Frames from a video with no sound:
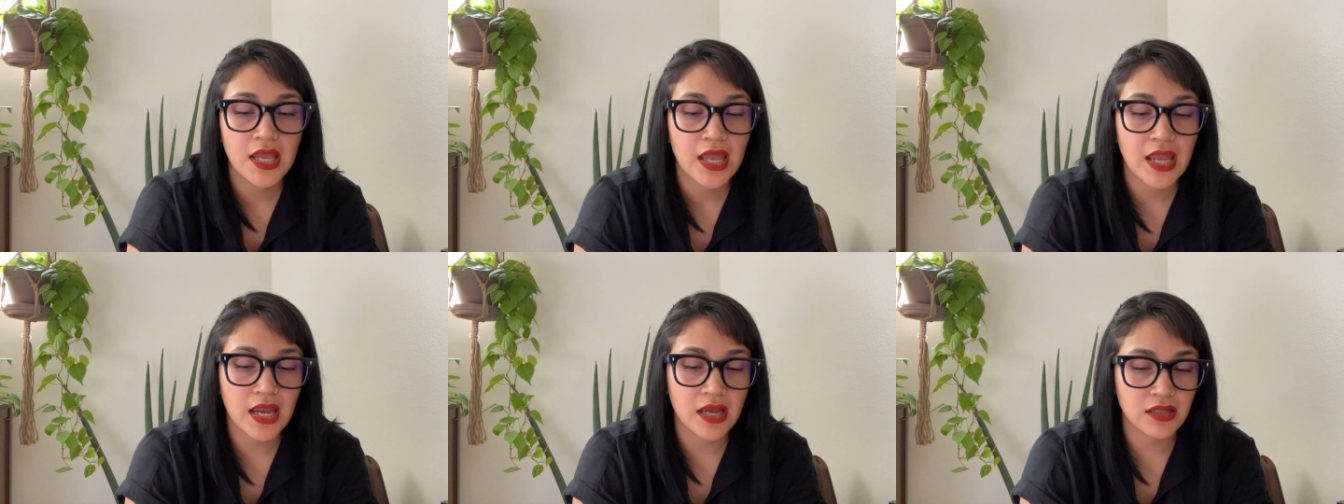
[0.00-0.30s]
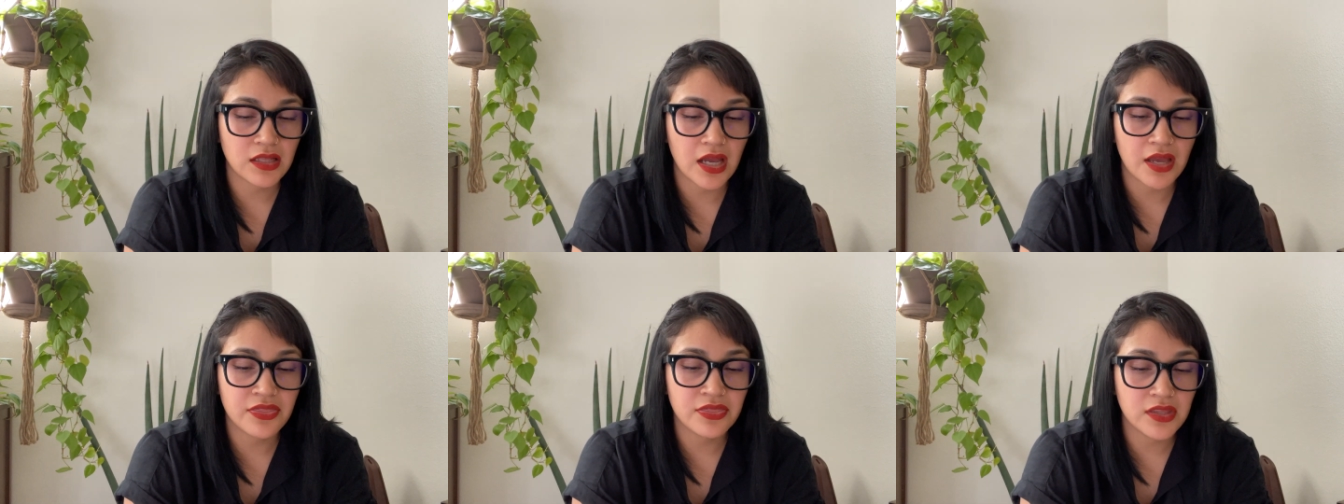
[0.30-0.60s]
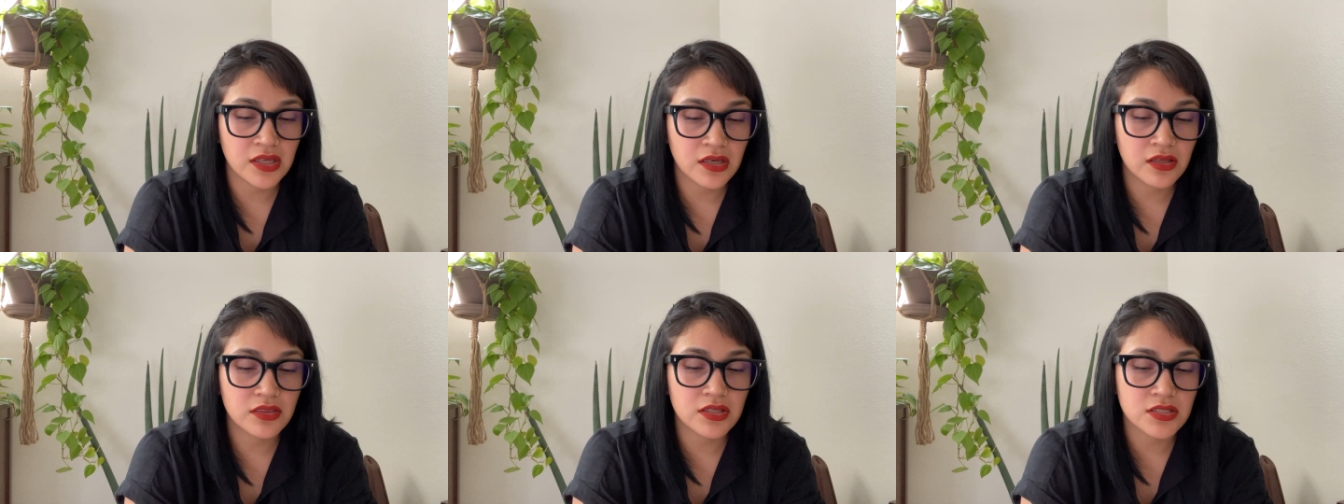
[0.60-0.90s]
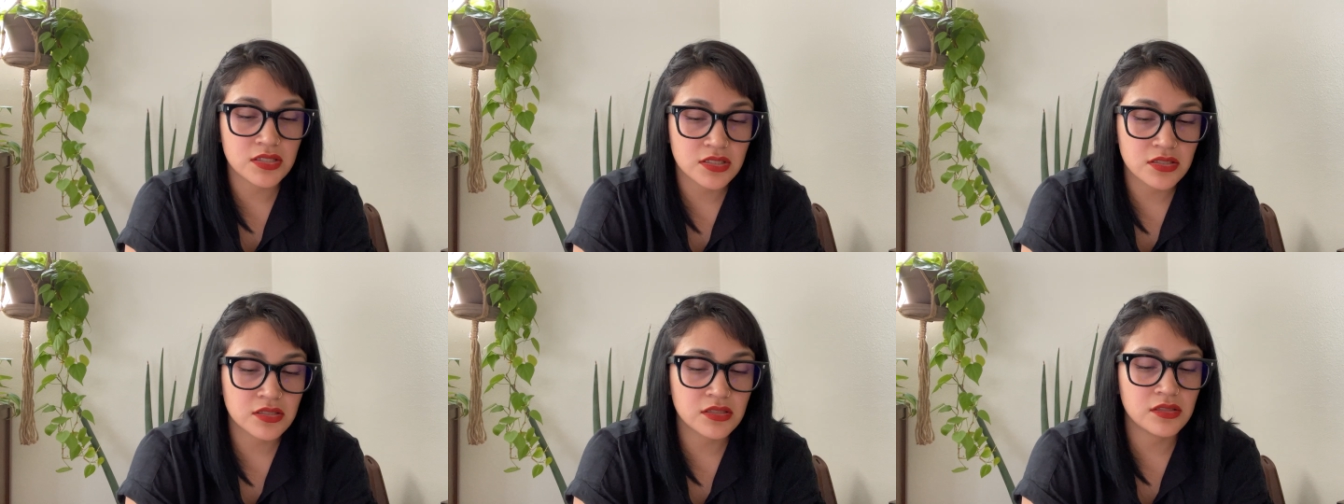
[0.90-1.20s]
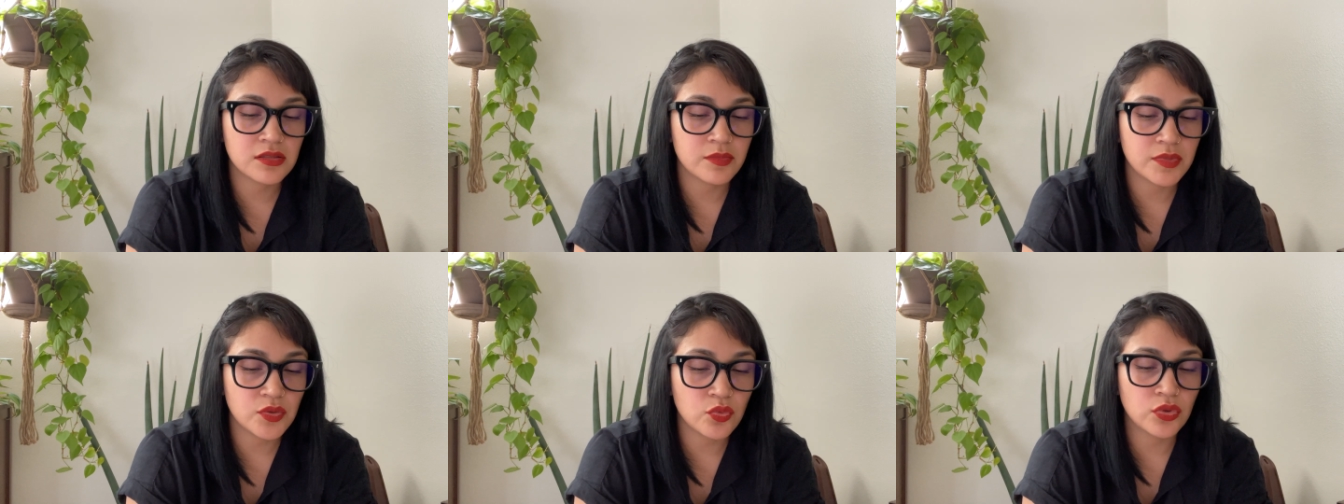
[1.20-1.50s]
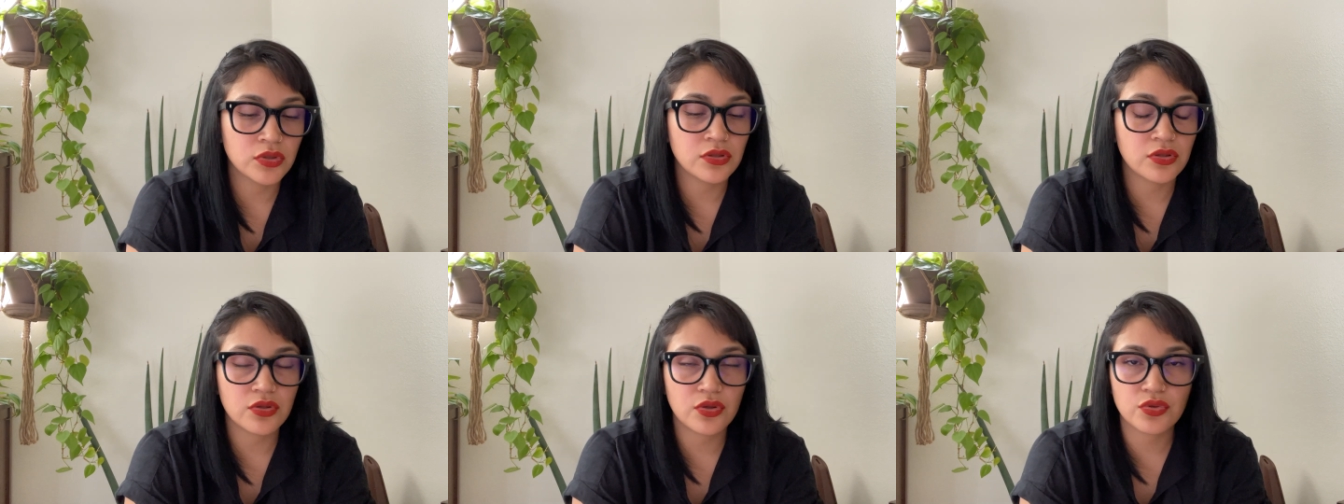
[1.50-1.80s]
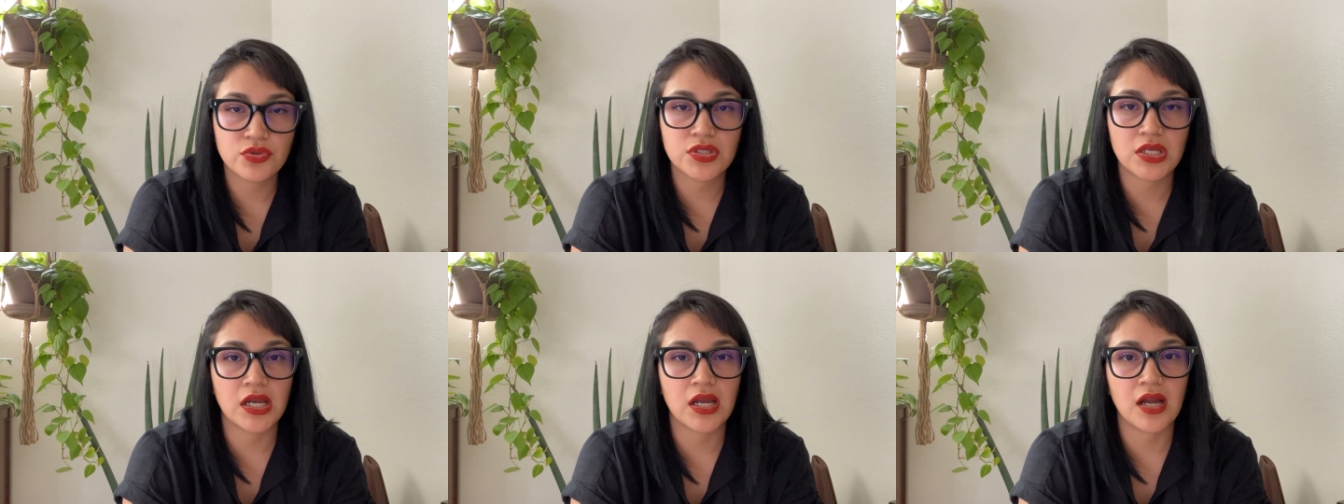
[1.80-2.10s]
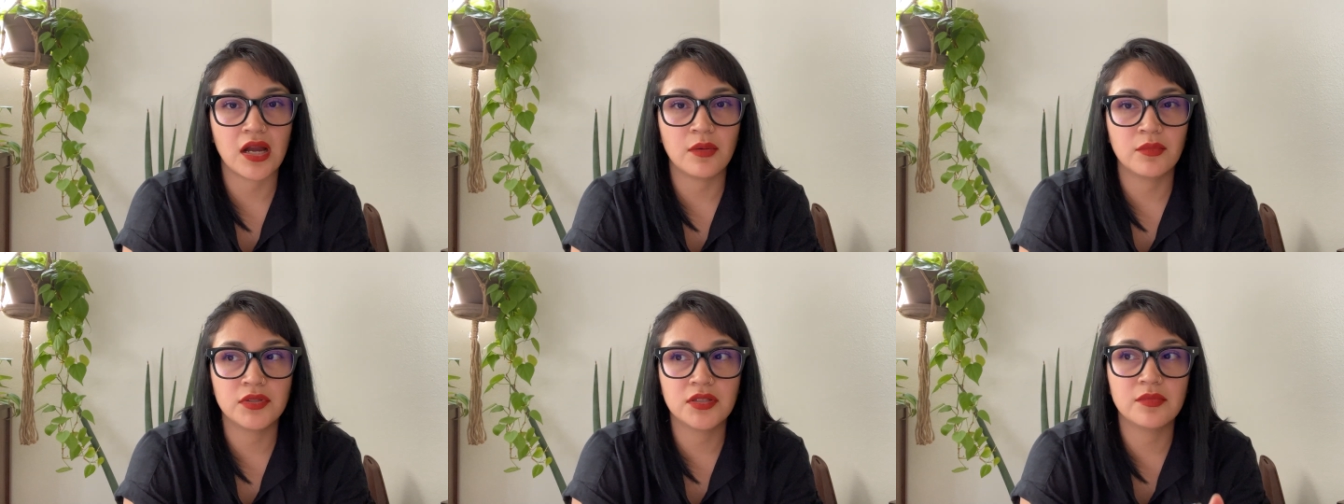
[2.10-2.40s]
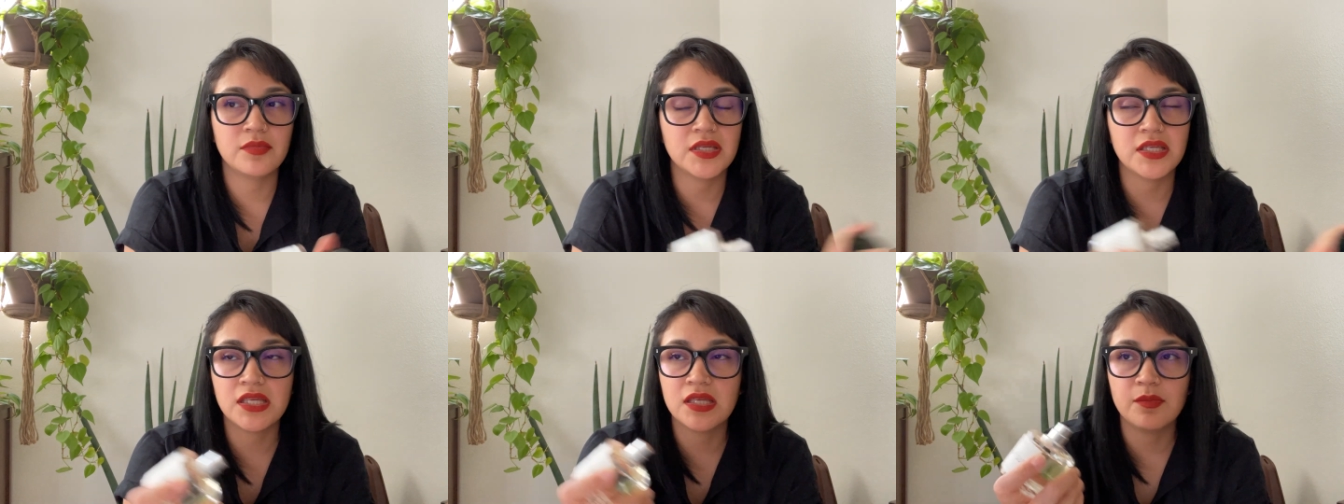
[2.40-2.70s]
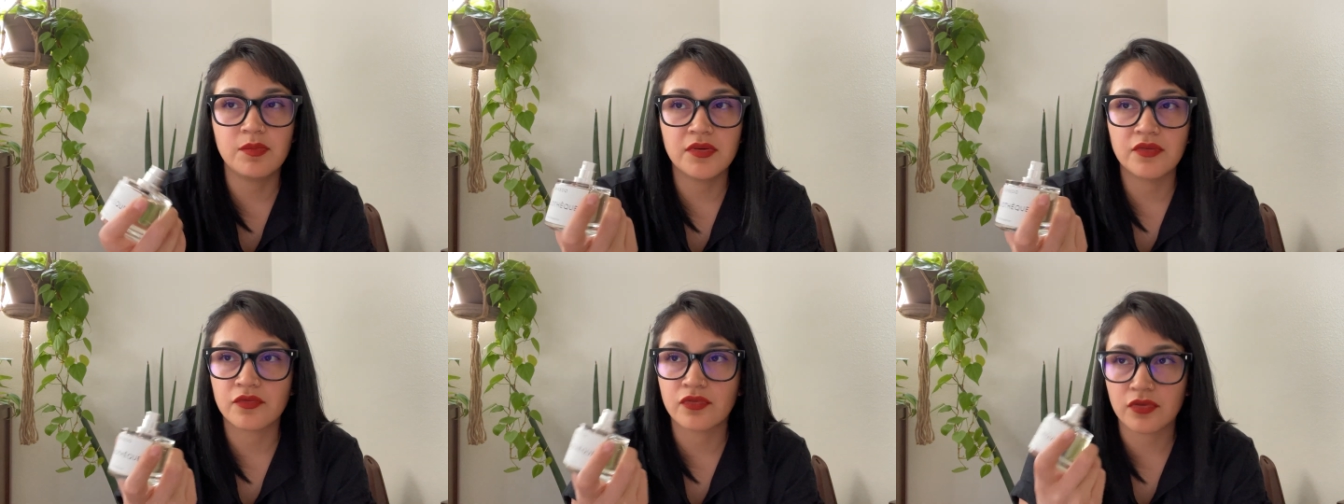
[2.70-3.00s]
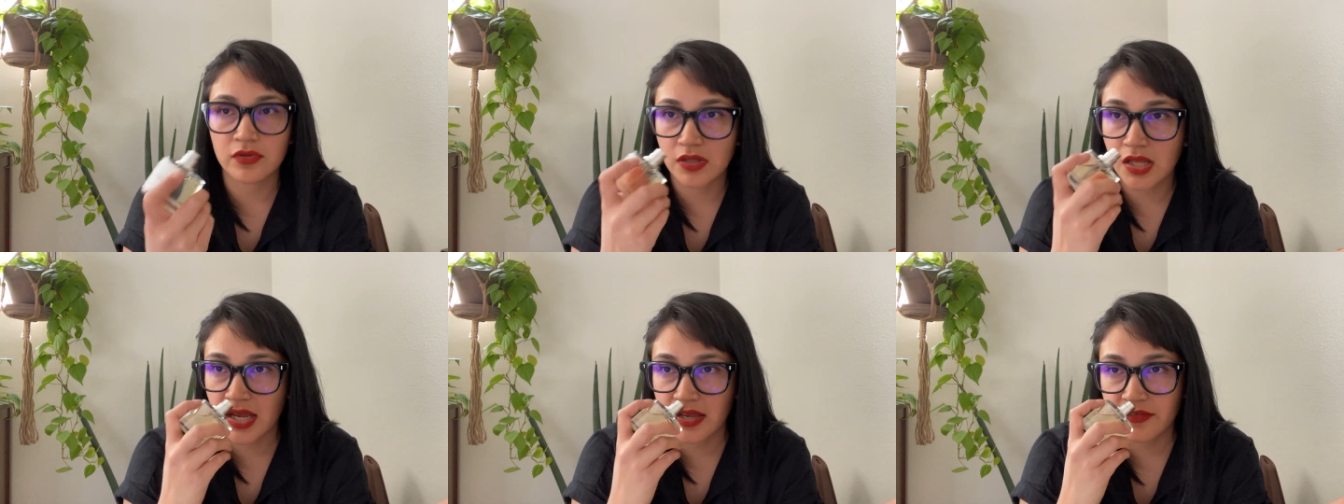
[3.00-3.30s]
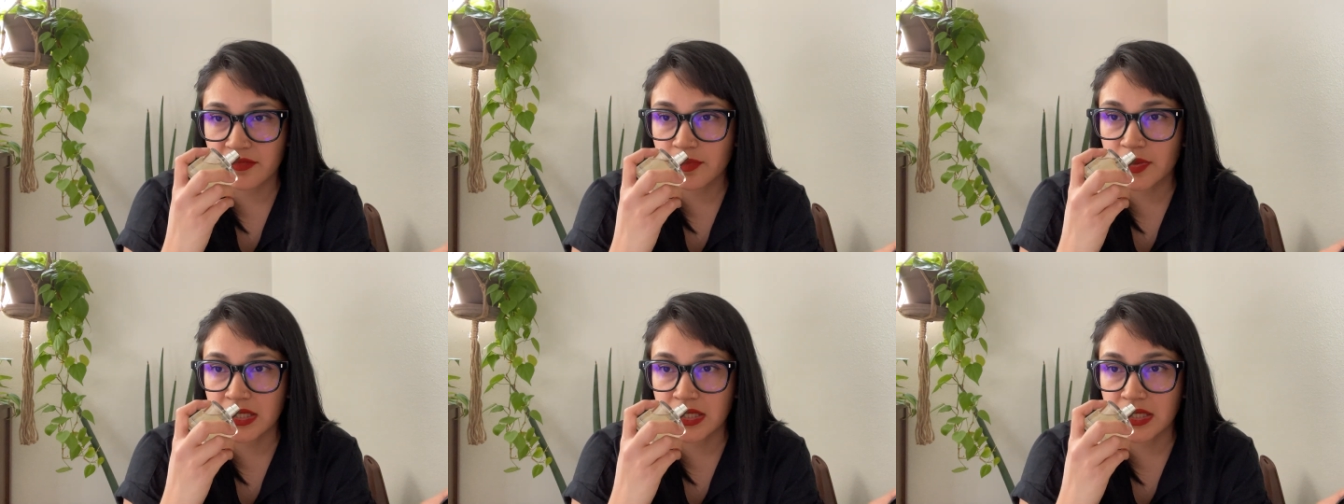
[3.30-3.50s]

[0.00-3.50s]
And I think this is going to be one of those that I'm going to be keeping for life,